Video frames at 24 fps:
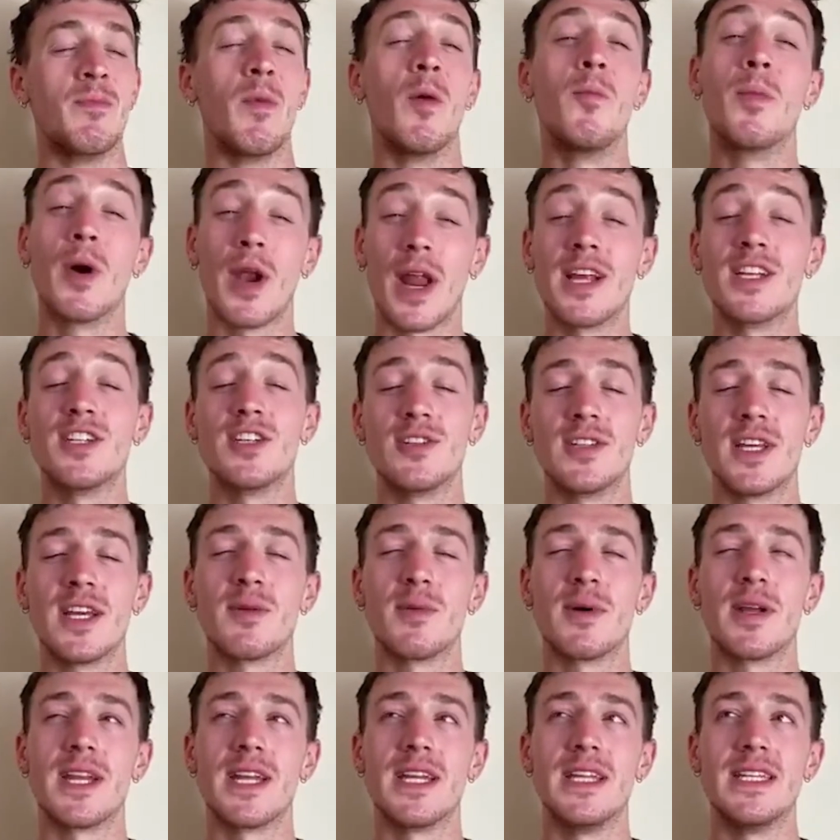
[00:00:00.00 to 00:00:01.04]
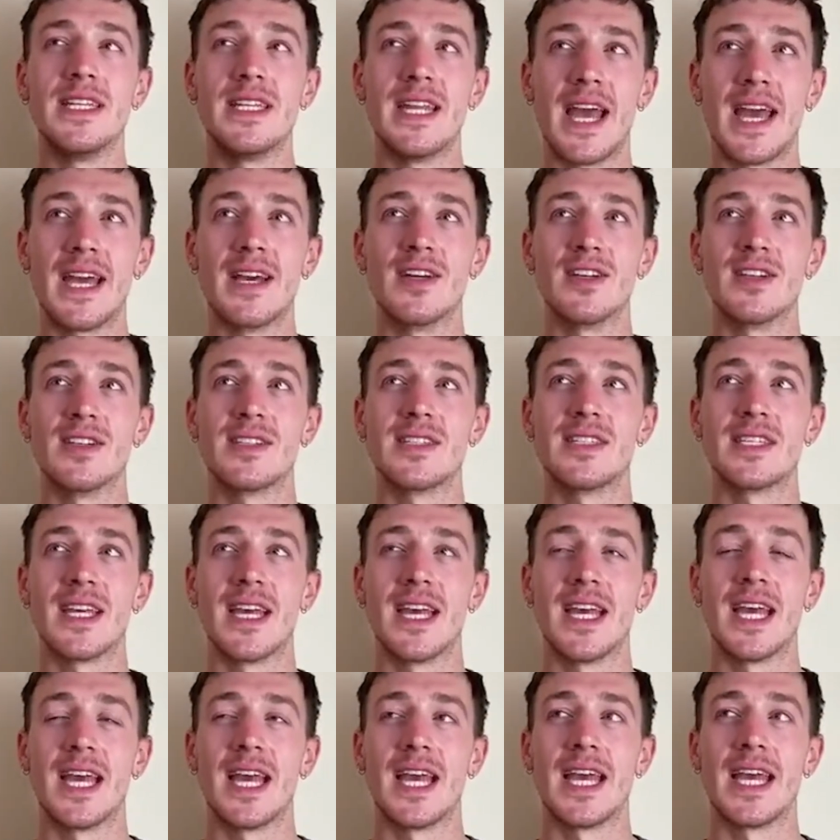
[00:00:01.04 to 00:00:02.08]
But I do think what Ian nails
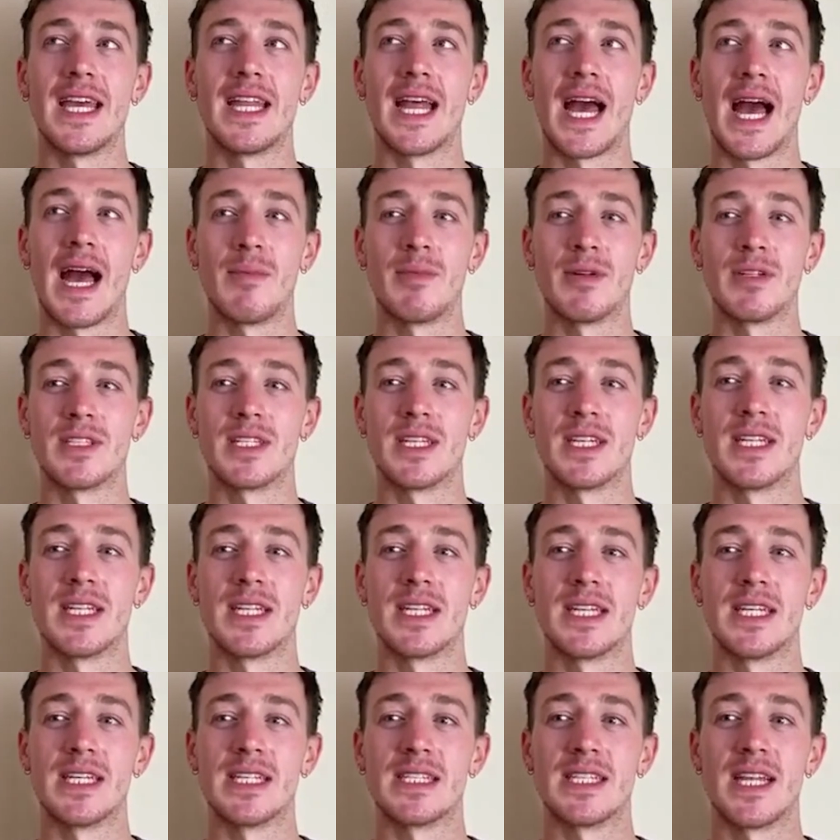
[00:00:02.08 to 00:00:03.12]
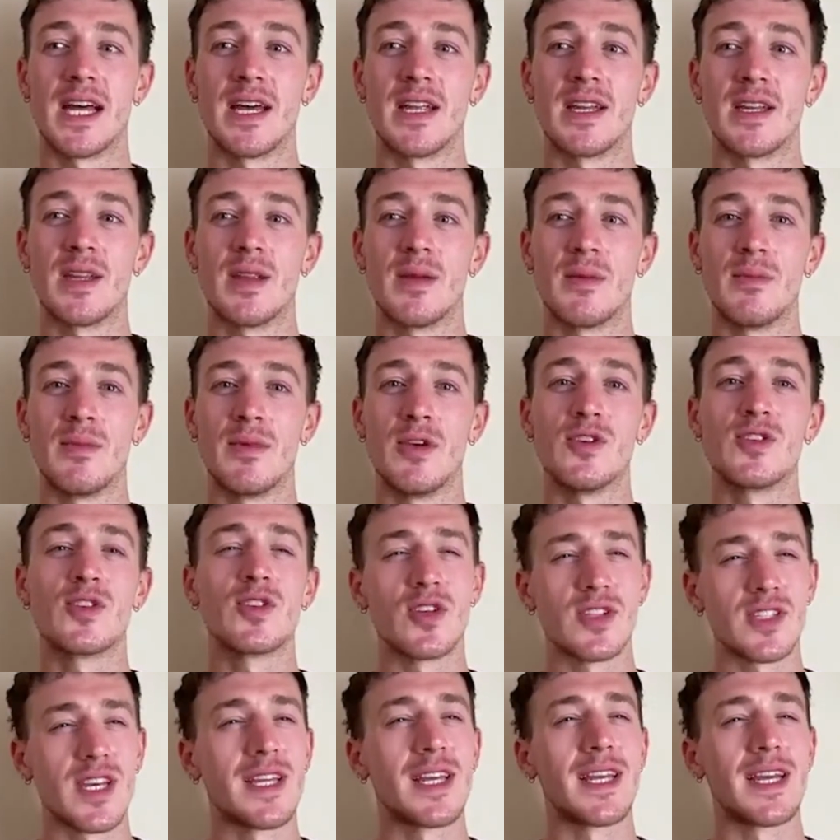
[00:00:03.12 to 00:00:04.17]
in Hamilton is that
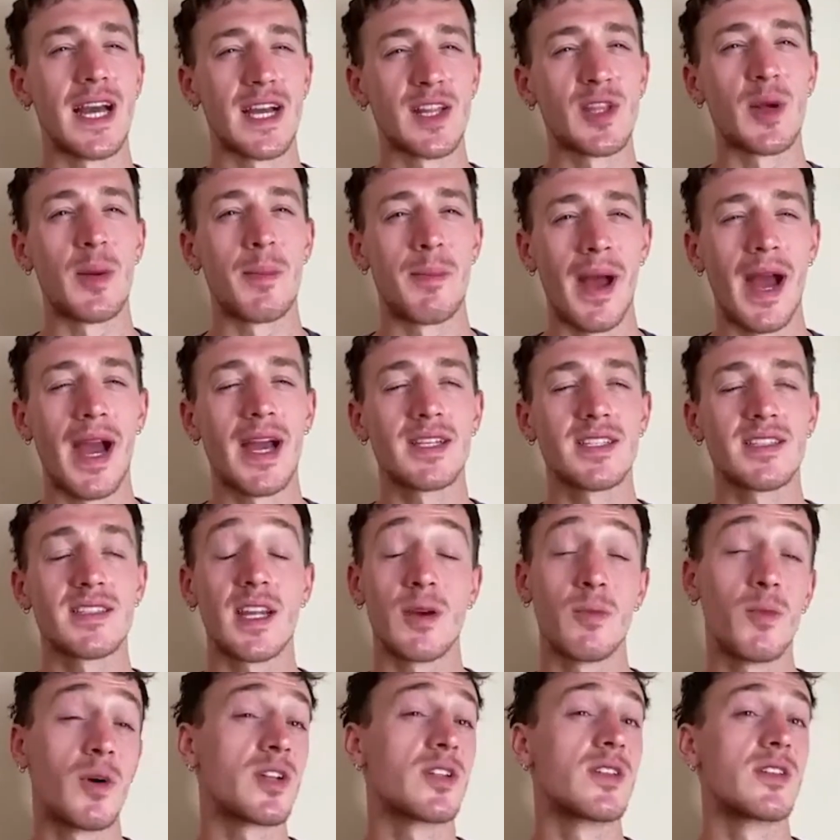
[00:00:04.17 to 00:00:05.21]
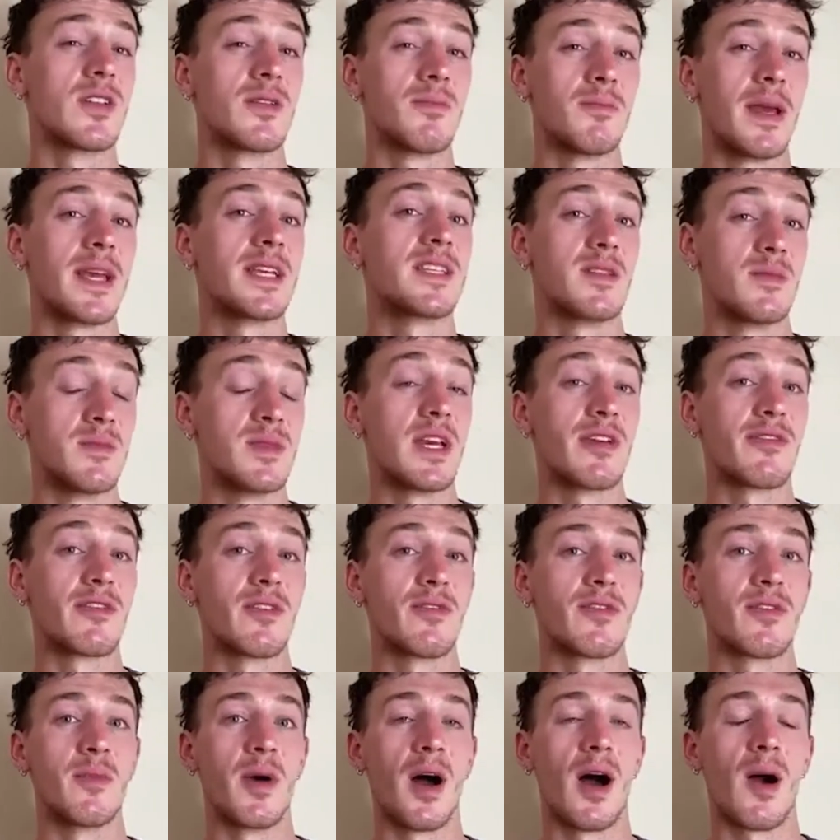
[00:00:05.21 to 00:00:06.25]
musicals, I think, at their best, and what makes them different
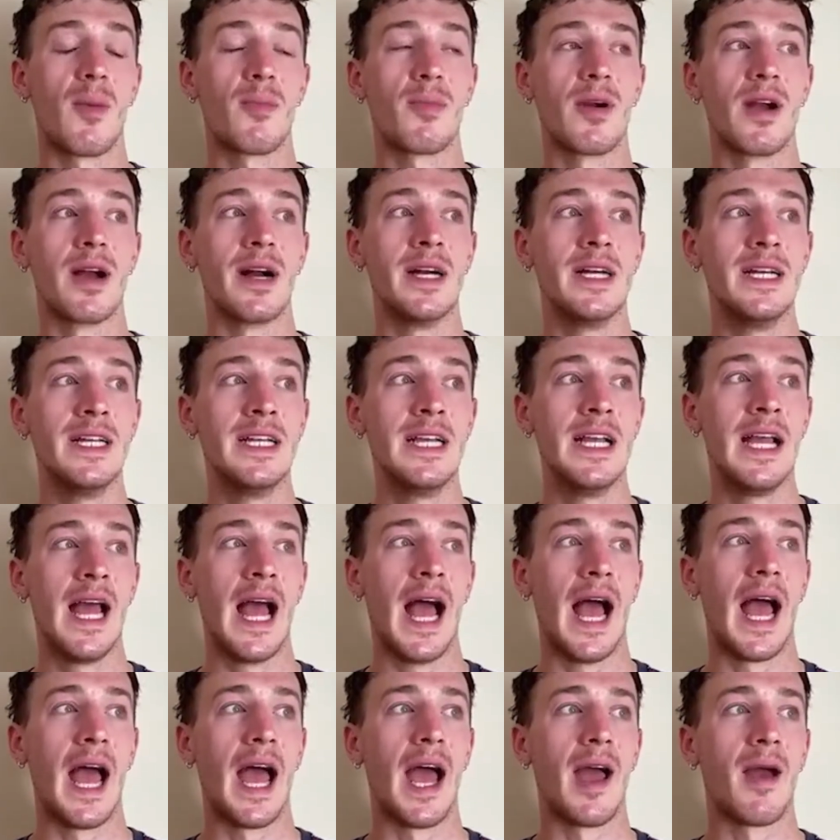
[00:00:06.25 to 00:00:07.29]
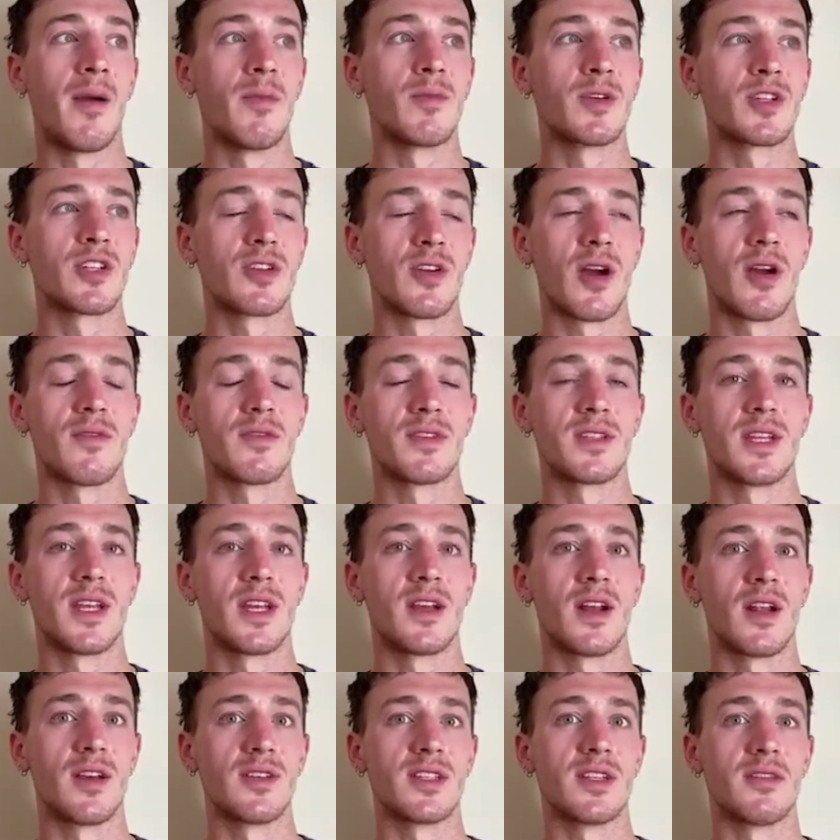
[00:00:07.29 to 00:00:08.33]
from opera, which they're obviously
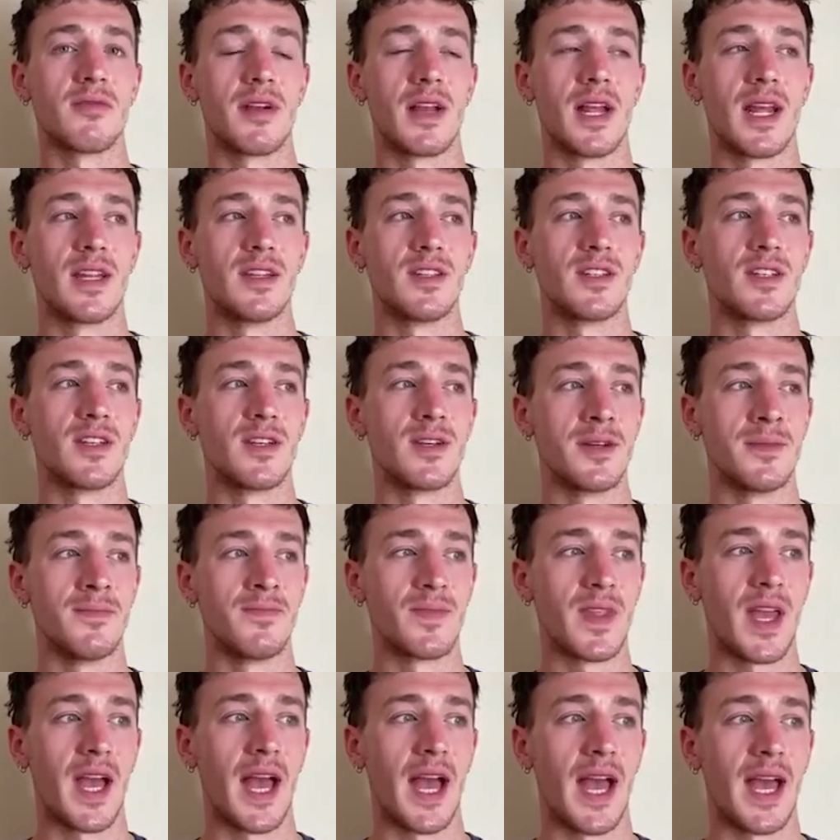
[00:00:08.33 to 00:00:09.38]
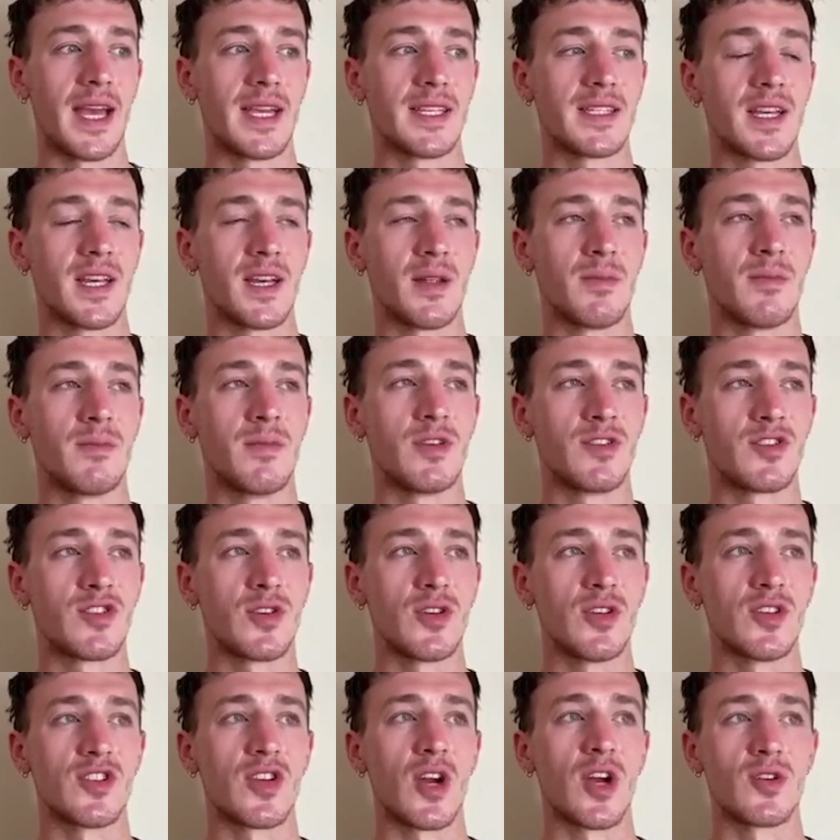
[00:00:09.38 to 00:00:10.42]
closely related to, is that
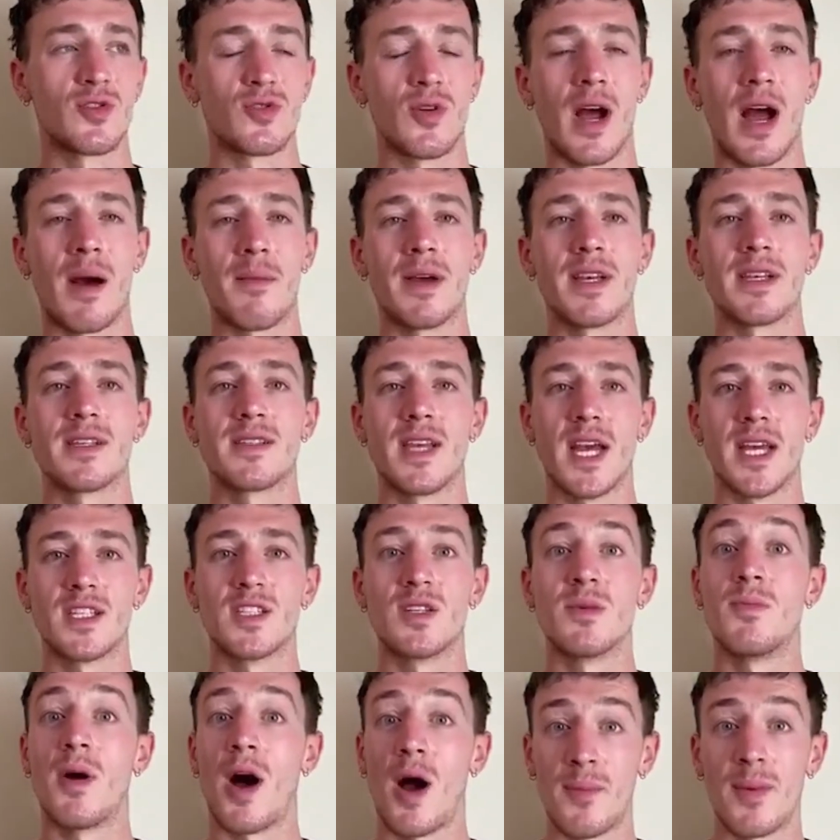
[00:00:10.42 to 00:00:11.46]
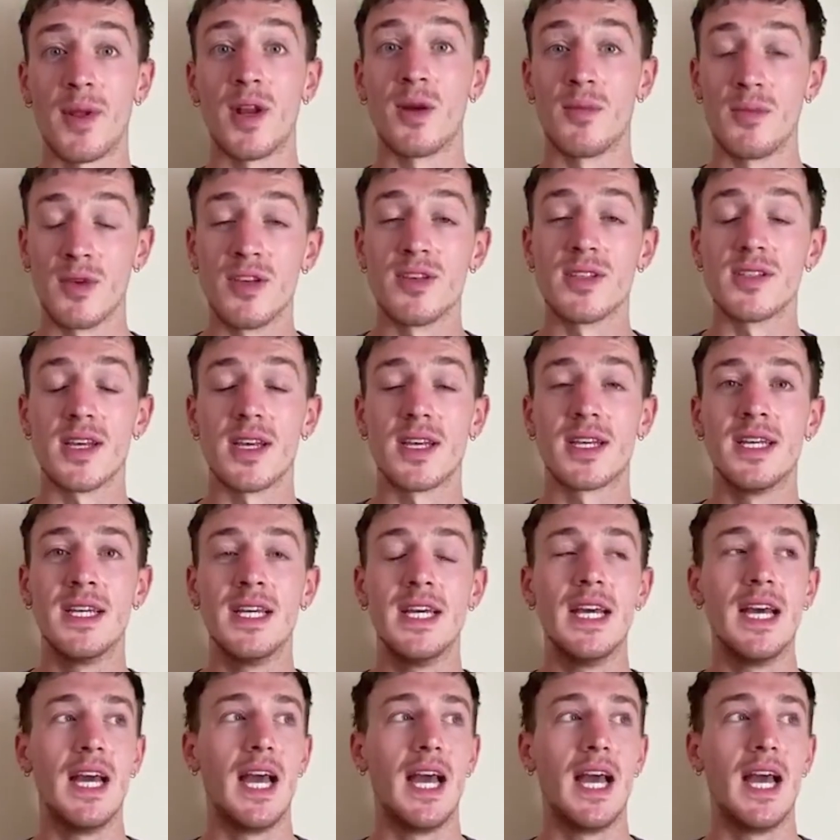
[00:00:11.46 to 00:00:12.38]
musicals are drama set to popular music.